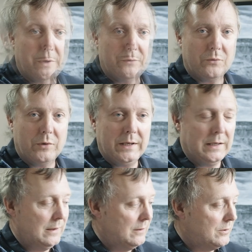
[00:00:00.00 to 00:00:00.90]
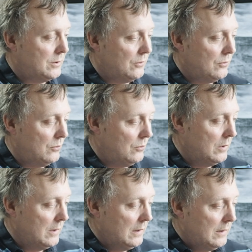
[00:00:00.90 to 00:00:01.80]
both going
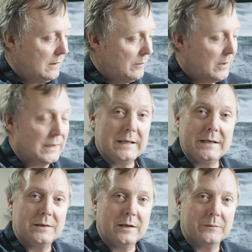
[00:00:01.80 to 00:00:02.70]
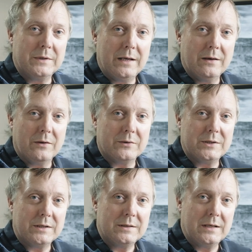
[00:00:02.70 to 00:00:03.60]
into my Tascam
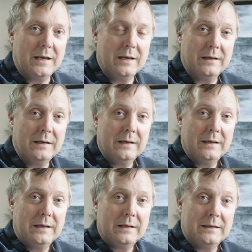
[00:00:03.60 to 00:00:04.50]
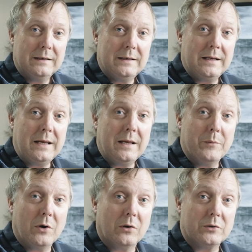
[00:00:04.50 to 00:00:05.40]
DR60D
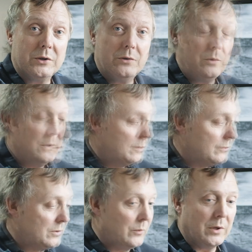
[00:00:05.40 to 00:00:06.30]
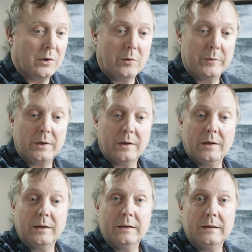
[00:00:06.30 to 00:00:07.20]
Mark II. Obviously with the
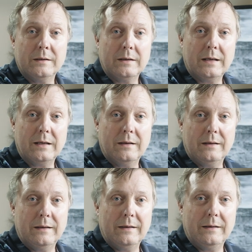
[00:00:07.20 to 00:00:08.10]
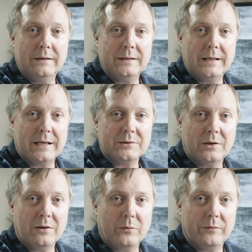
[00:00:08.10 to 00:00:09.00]
Comica into the
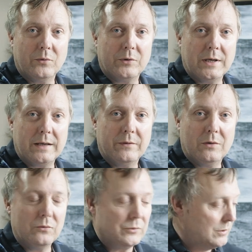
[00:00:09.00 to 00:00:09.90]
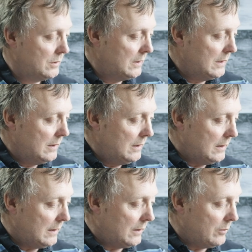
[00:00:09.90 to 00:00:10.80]
XLR with 48 volts.
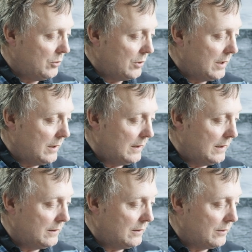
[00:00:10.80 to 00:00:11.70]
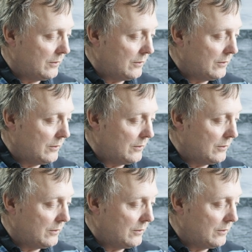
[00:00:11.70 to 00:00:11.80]
And the Boya into the